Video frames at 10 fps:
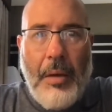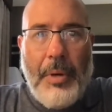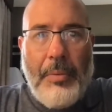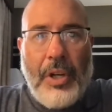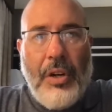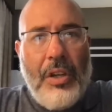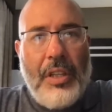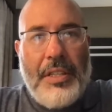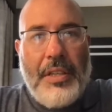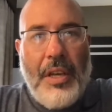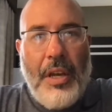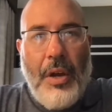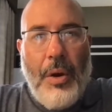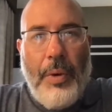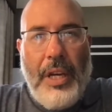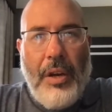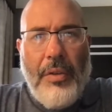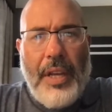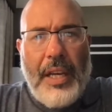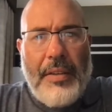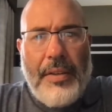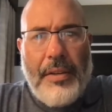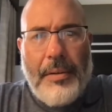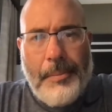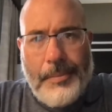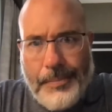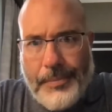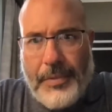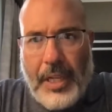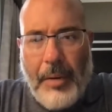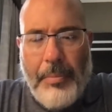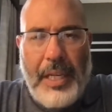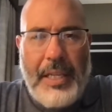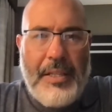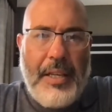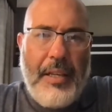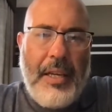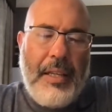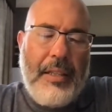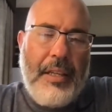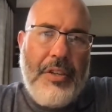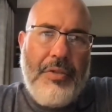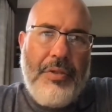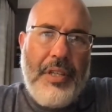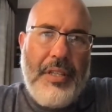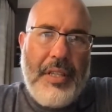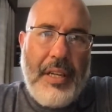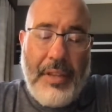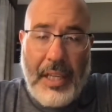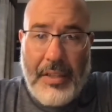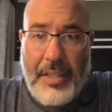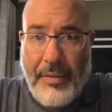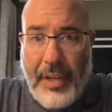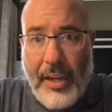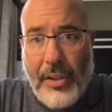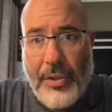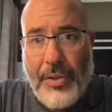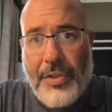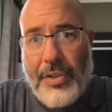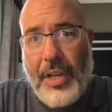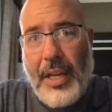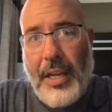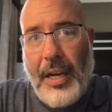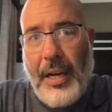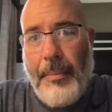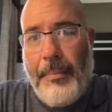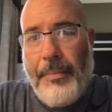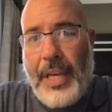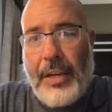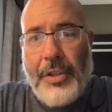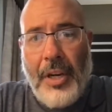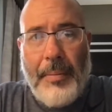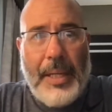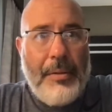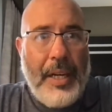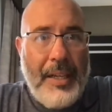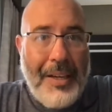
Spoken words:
But regardless, we know that companies and countries and everything else have colors that are dominant, right?